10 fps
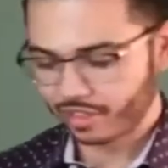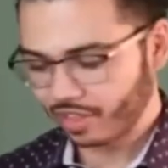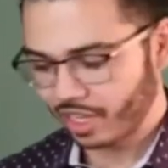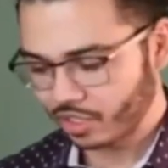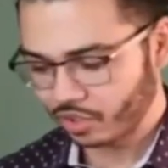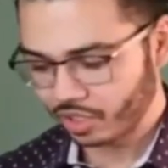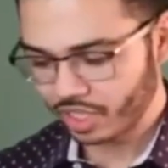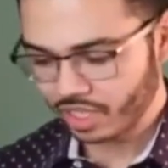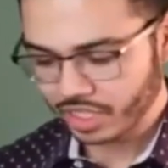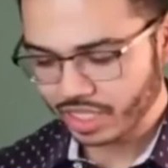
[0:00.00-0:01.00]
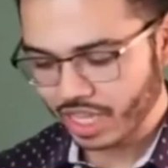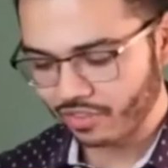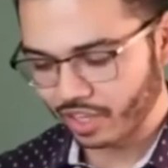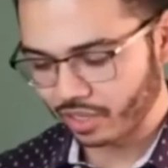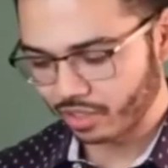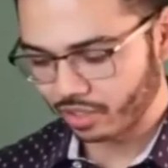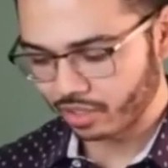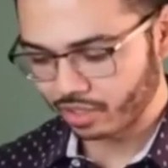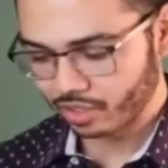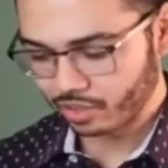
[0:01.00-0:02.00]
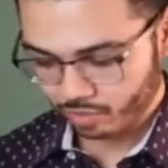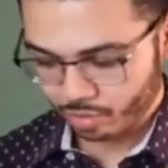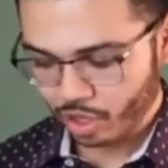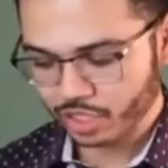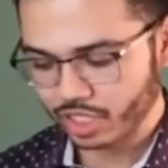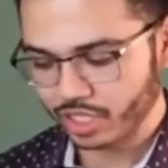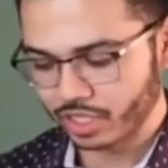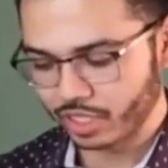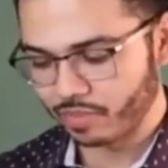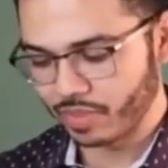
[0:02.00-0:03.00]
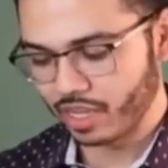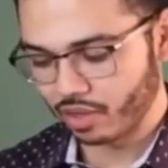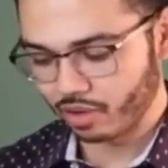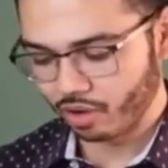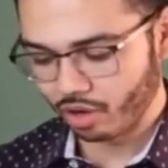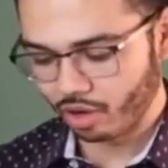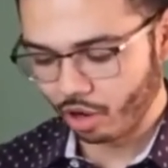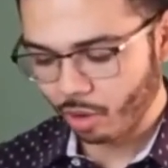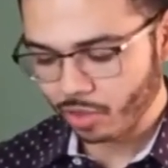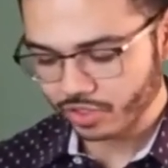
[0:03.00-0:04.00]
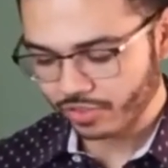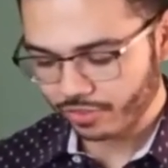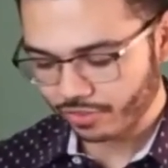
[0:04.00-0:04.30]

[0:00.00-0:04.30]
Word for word: okay, so he's given personally to me almost